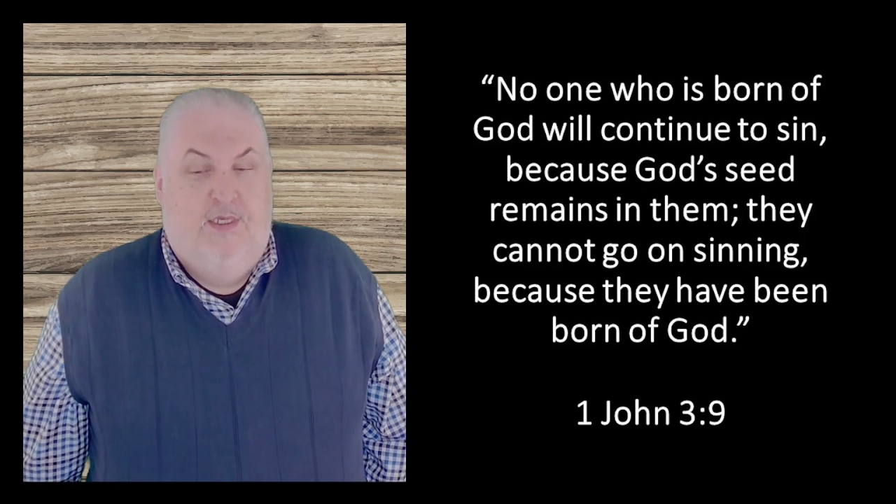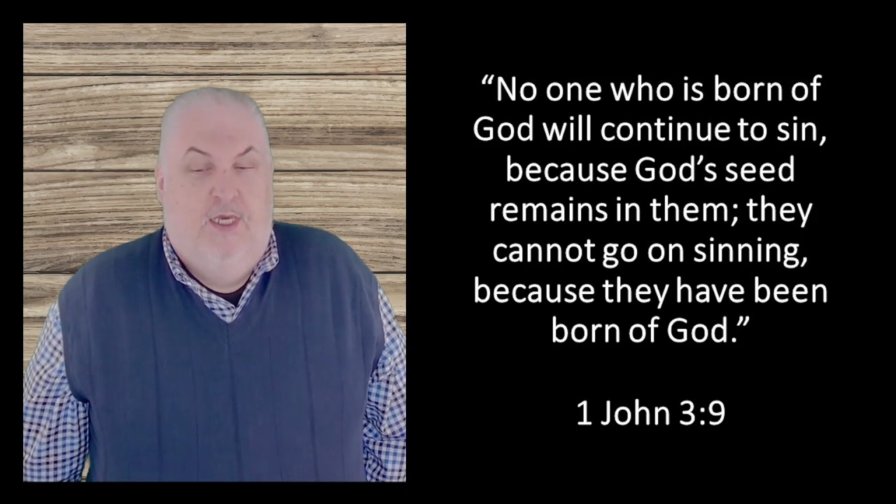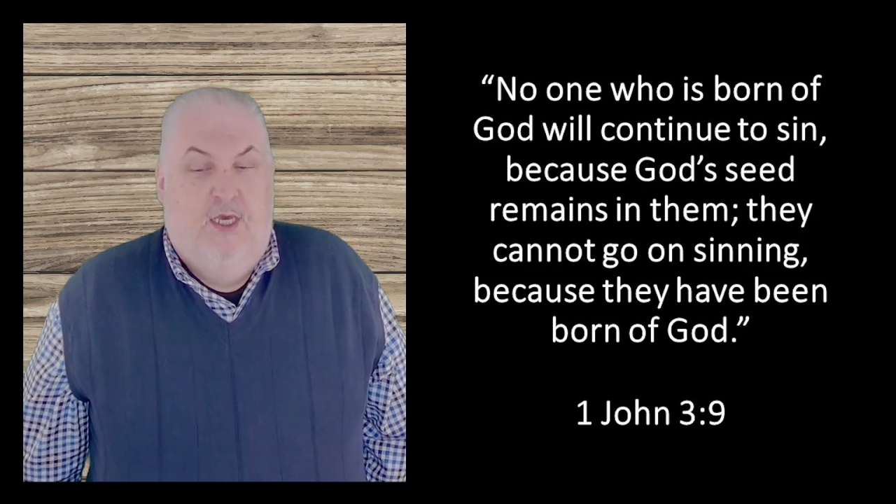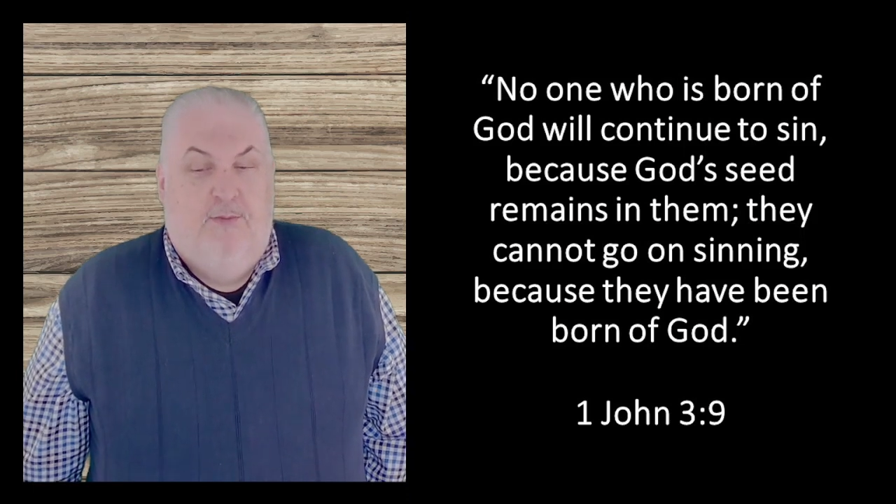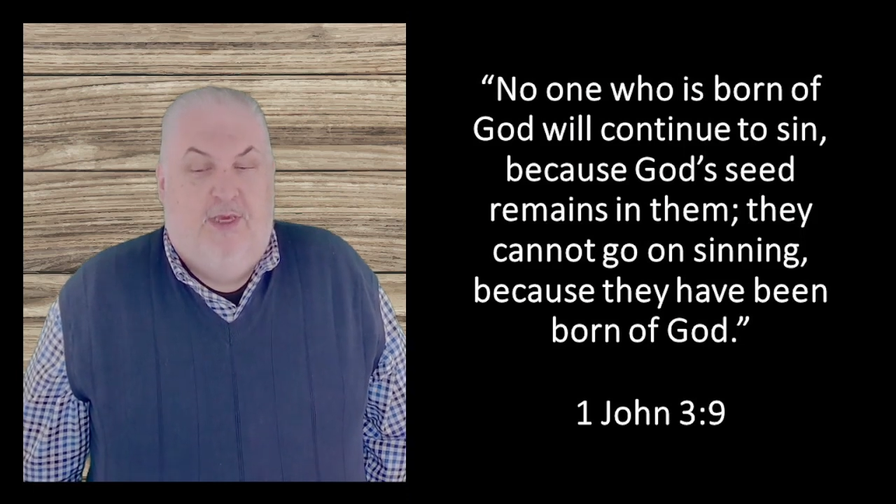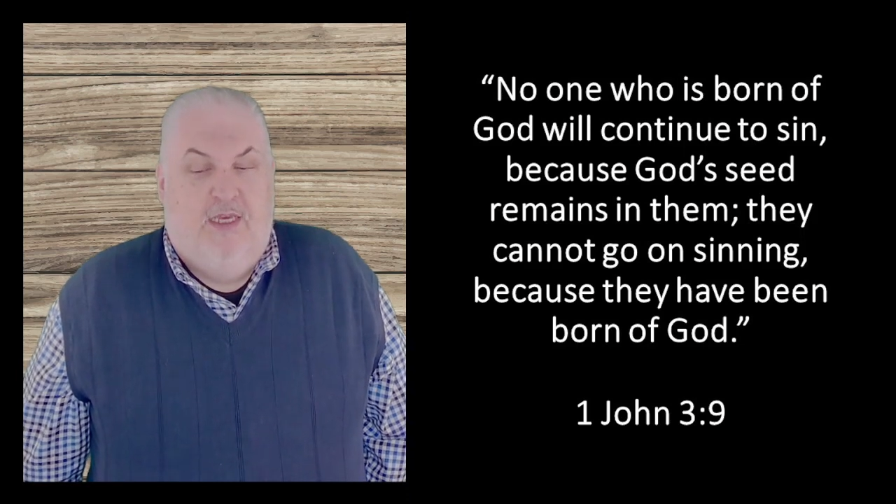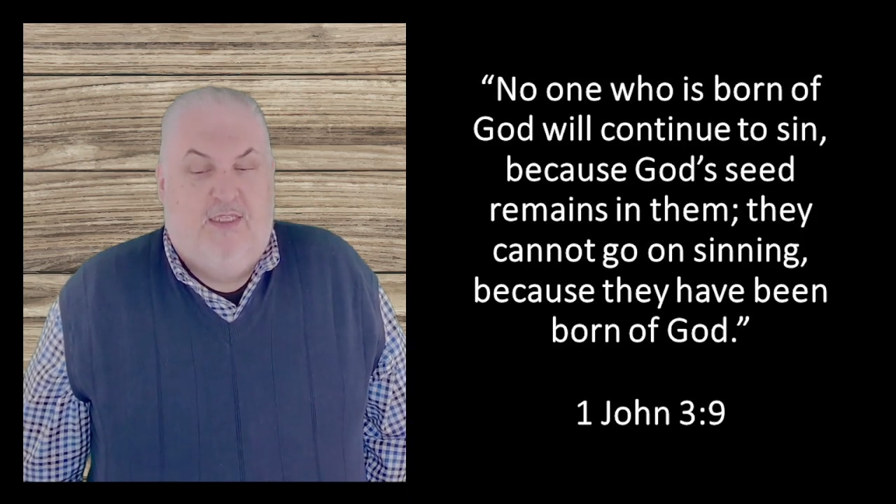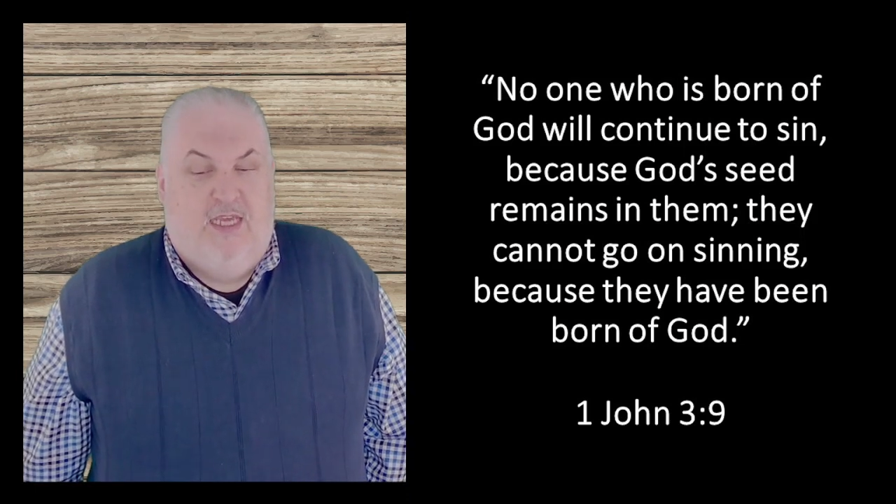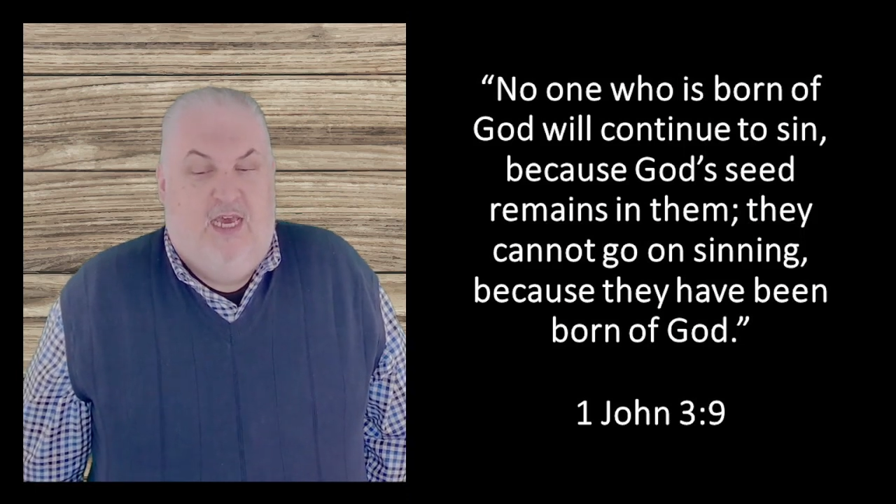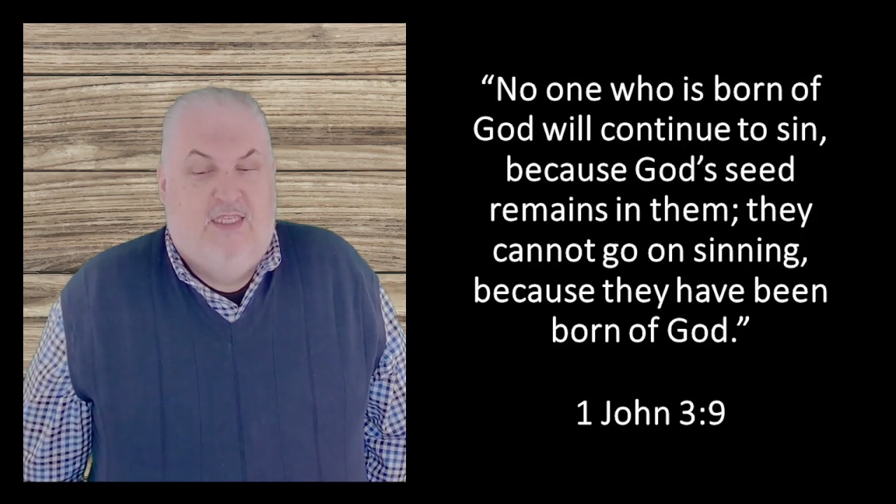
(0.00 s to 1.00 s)
because
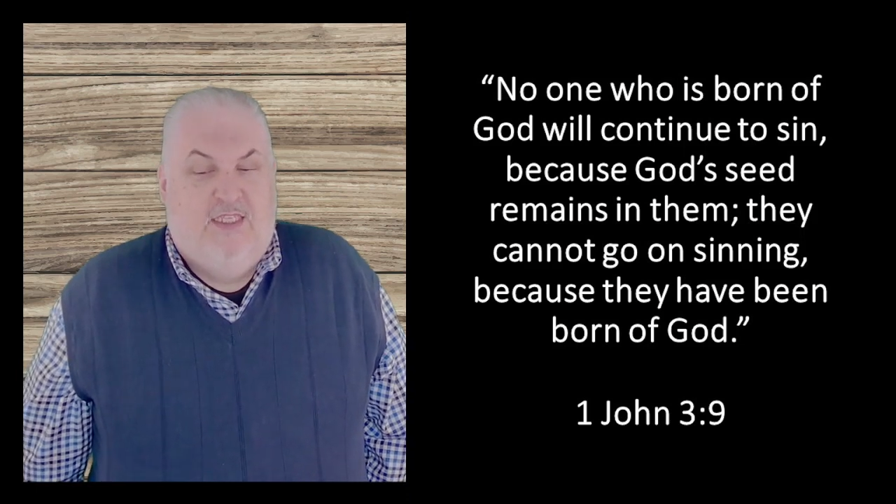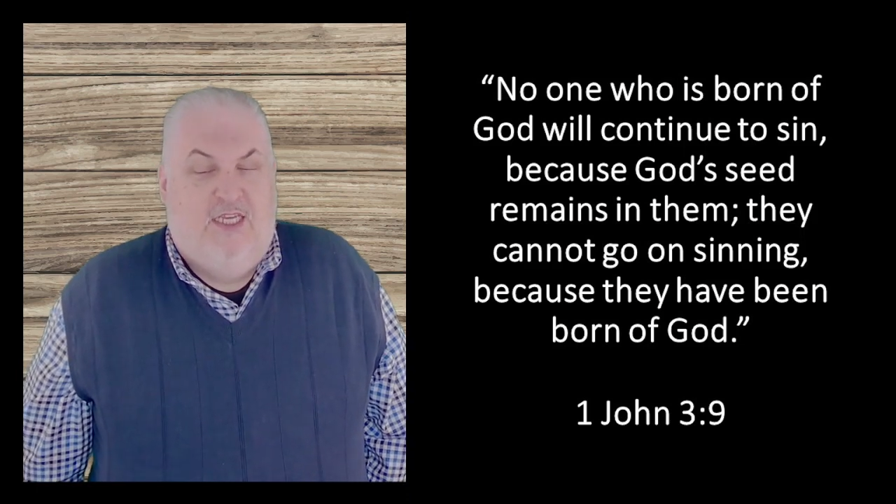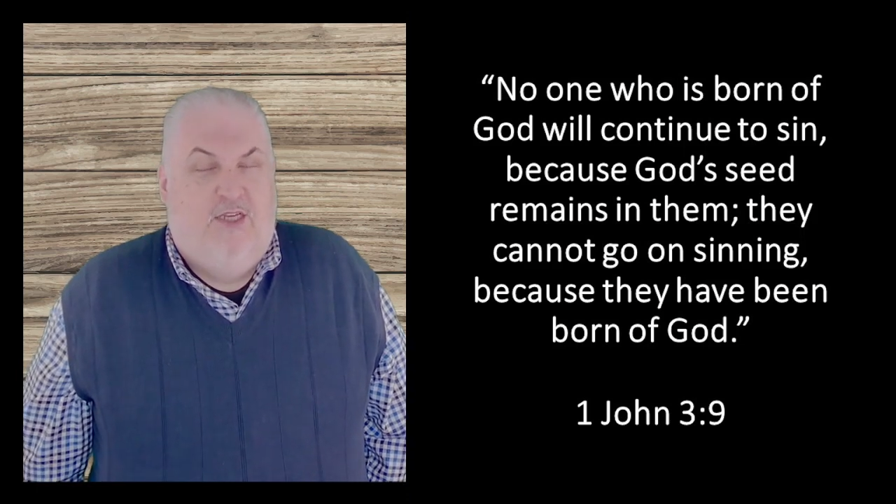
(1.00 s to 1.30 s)
God's seed